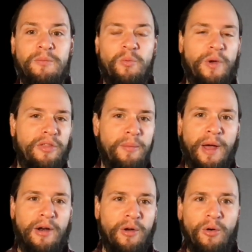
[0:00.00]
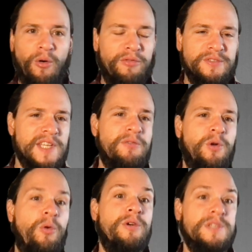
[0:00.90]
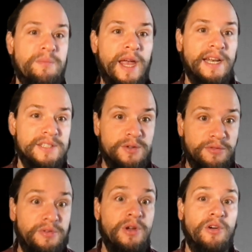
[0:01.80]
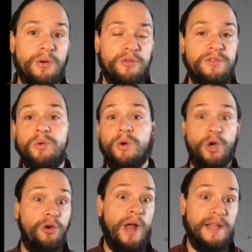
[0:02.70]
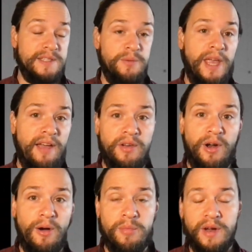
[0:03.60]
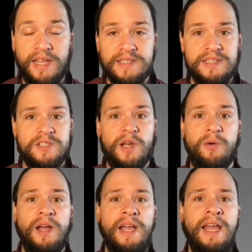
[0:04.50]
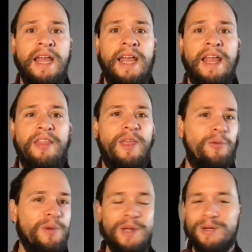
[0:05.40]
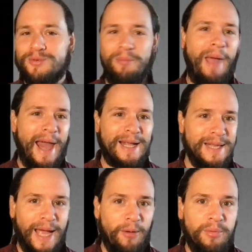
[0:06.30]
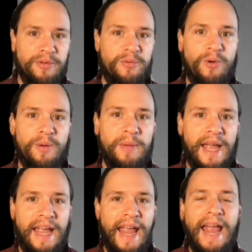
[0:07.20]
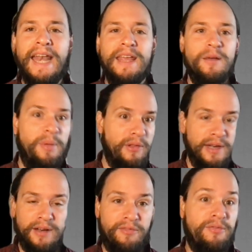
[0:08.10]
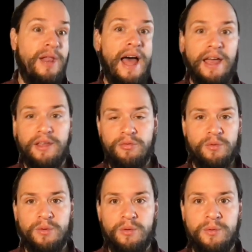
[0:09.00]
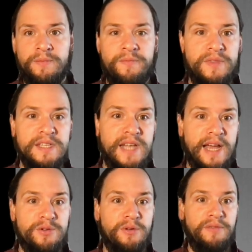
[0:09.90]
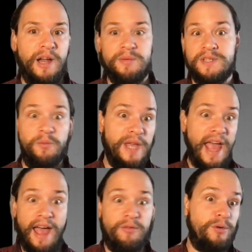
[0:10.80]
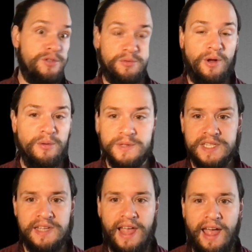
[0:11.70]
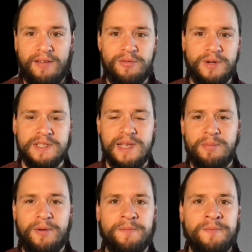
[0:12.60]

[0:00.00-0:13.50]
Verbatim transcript: with about an, several orders of magnitude fewer, fewer neurons that we have in our brains. So they really dramatically outperform any ability to fly through these natural environments that we have or drones have, for example.